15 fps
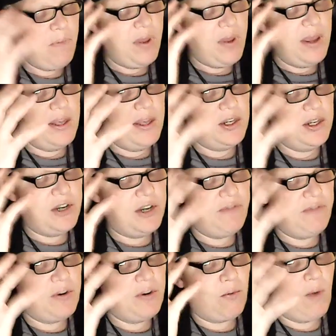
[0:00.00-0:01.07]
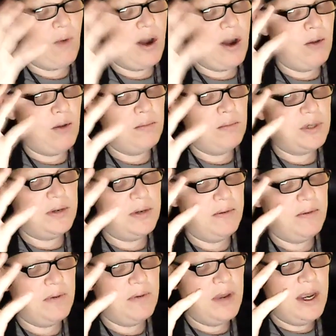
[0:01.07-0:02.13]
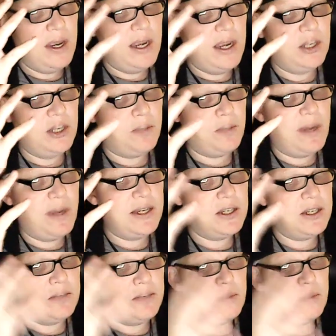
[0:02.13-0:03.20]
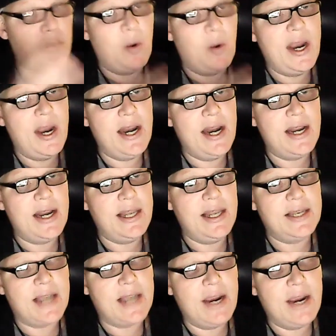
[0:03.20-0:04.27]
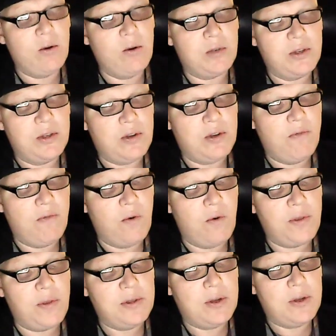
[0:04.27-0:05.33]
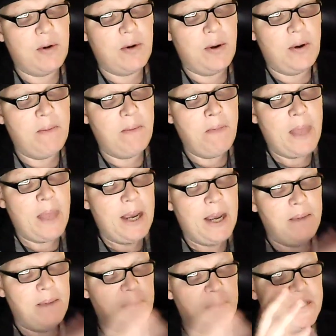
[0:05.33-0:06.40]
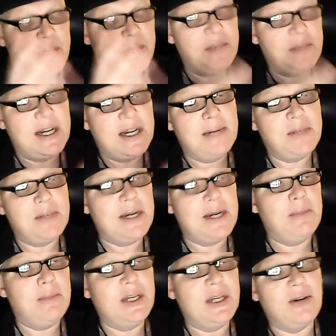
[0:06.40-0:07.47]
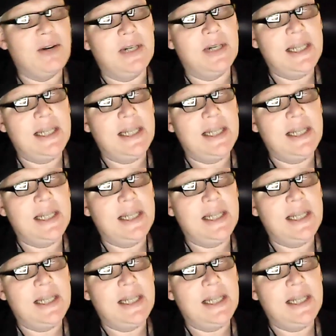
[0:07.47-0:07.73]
in these different realms and spaces between, and these angles and so forth and so on, but sometimes I'm literally